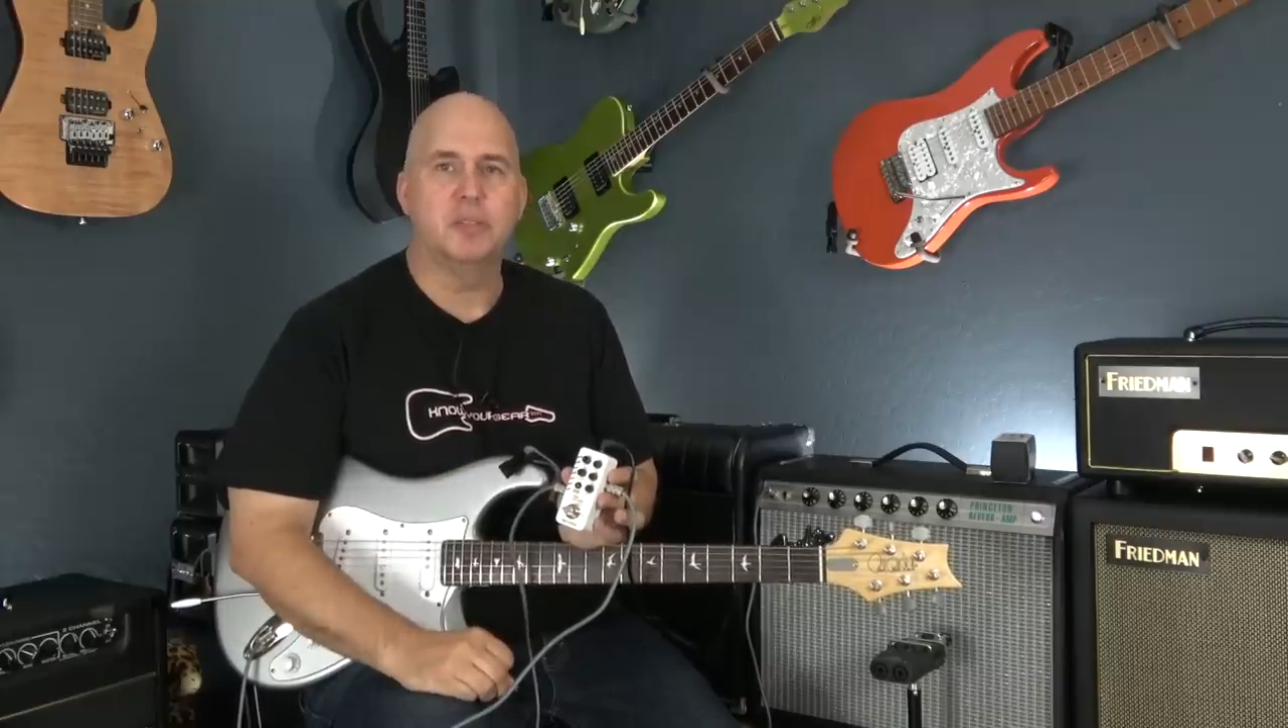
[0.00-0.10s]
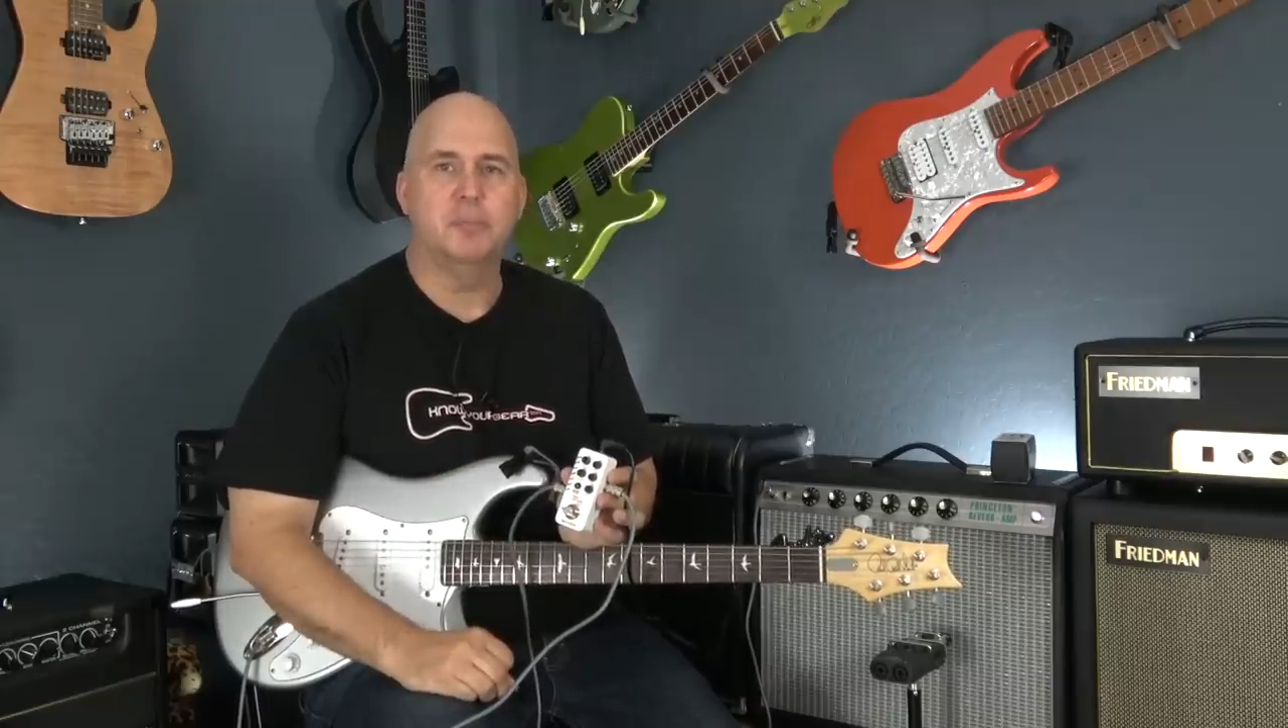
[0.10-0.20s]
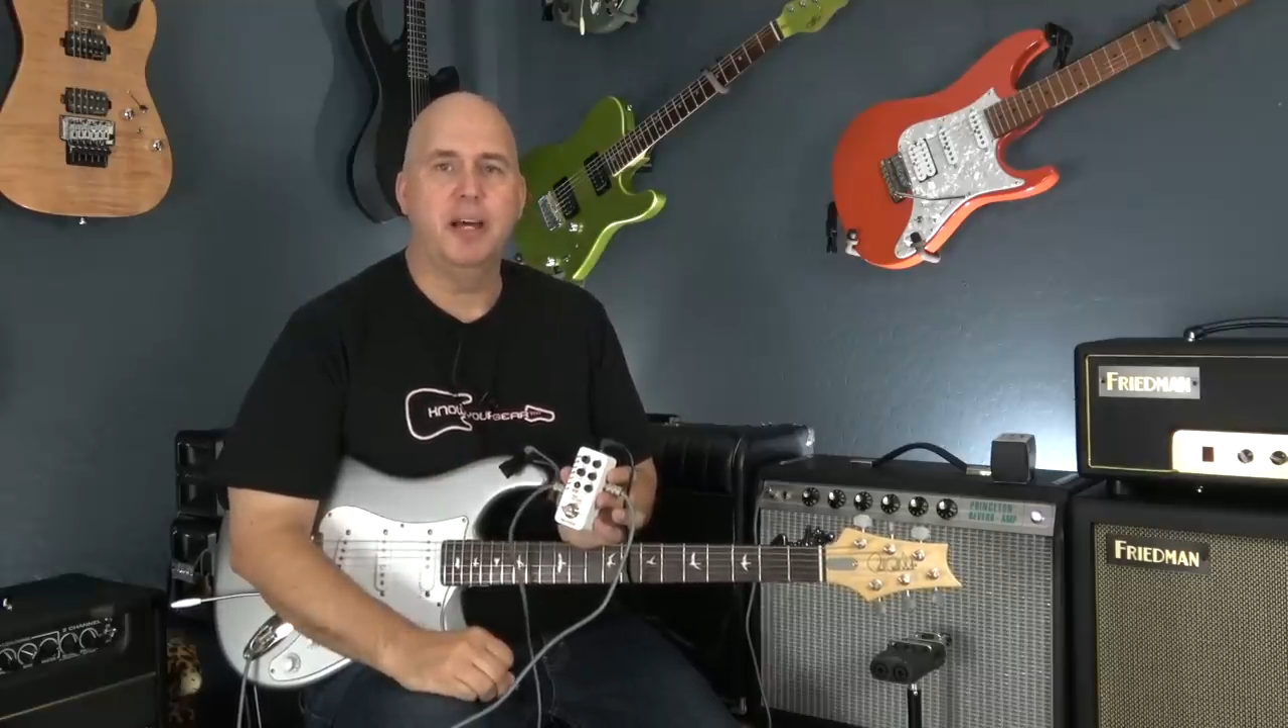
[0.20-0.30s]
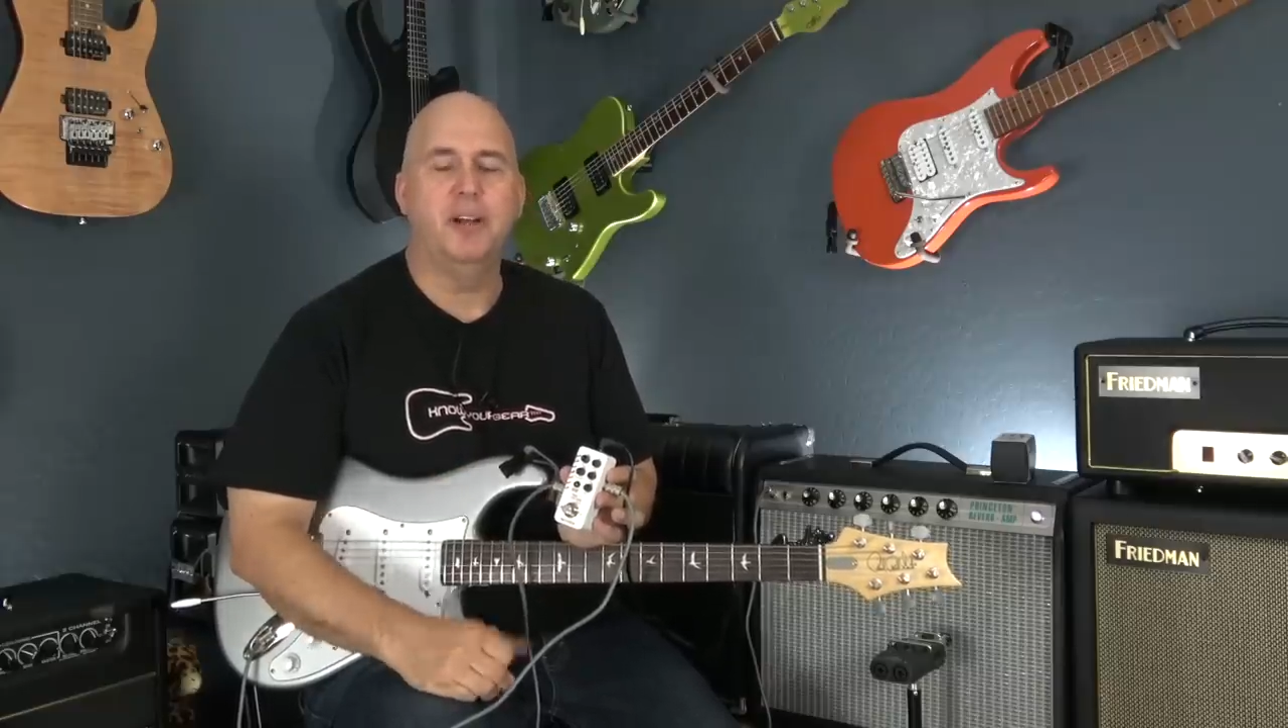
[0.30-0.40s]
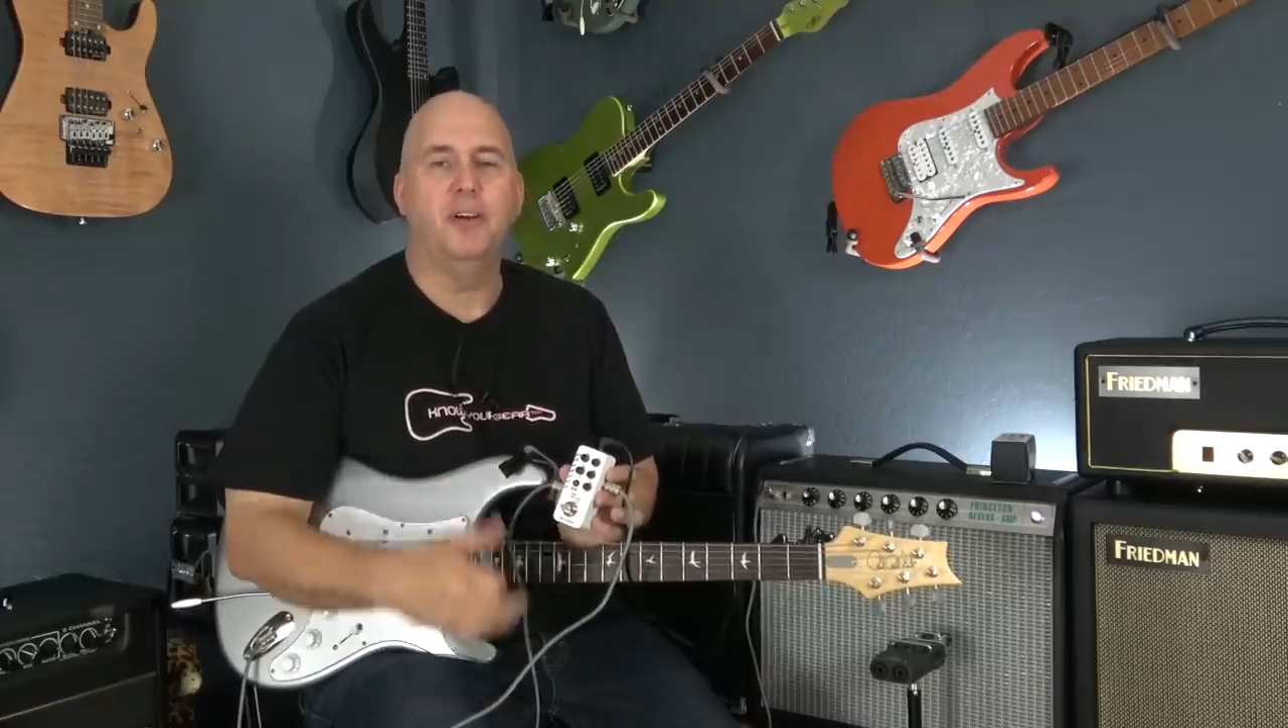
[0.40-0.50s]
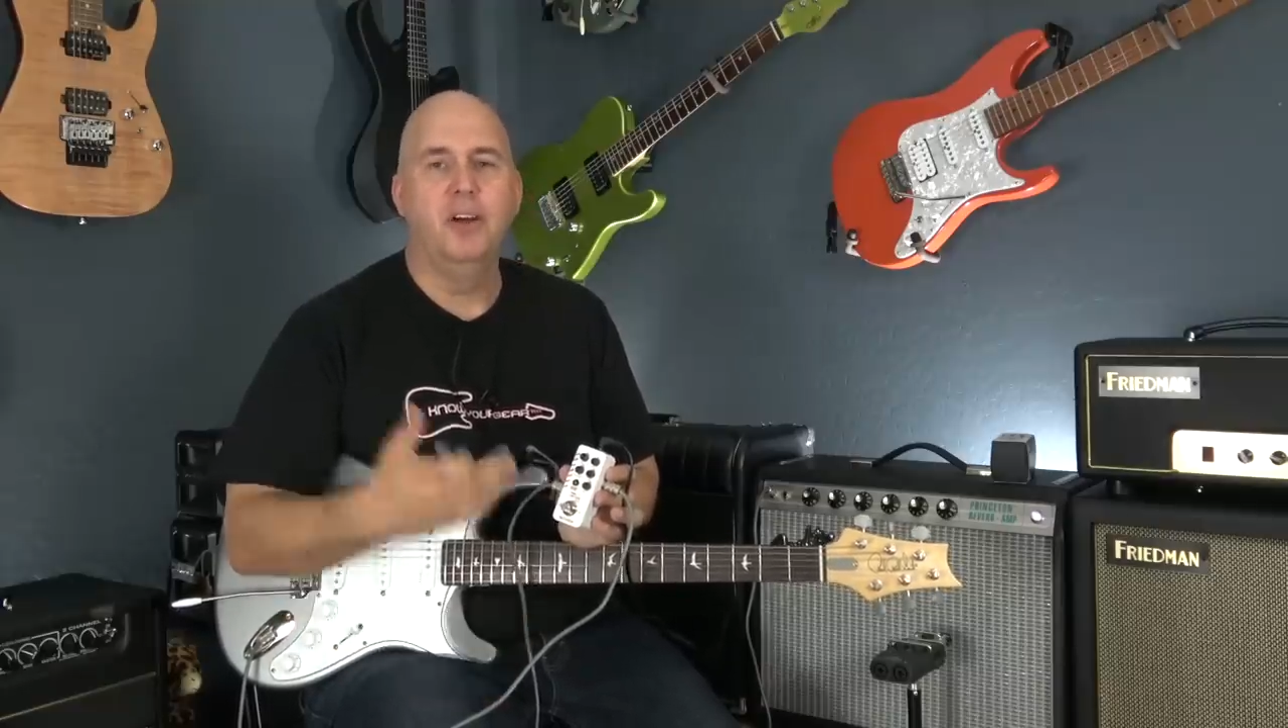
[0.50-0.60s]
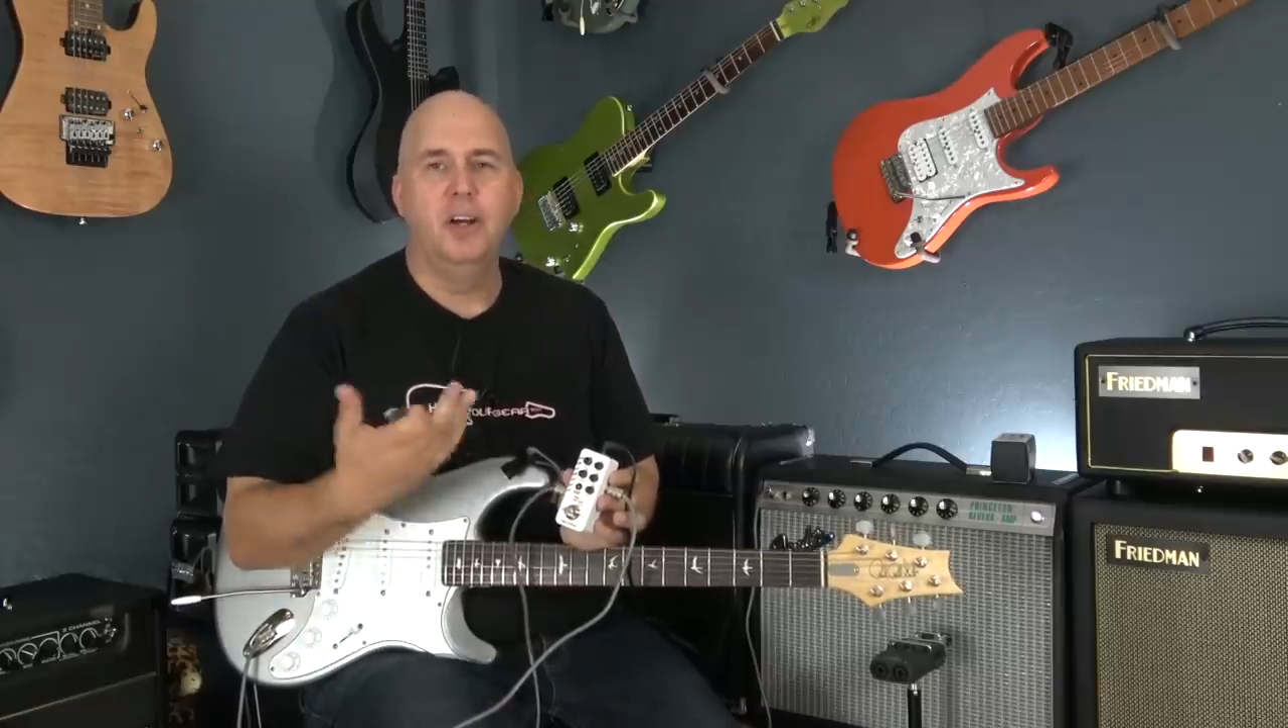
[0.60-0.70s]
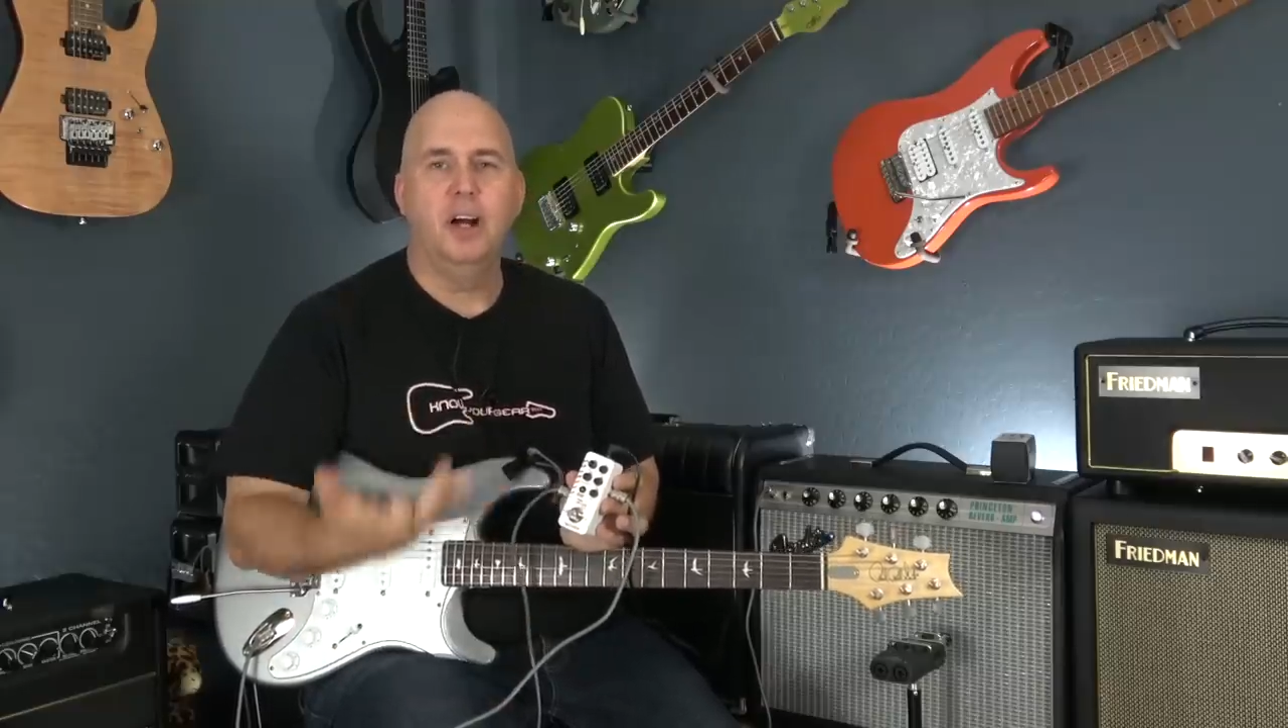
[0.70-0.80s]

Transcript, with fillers: with the pedal,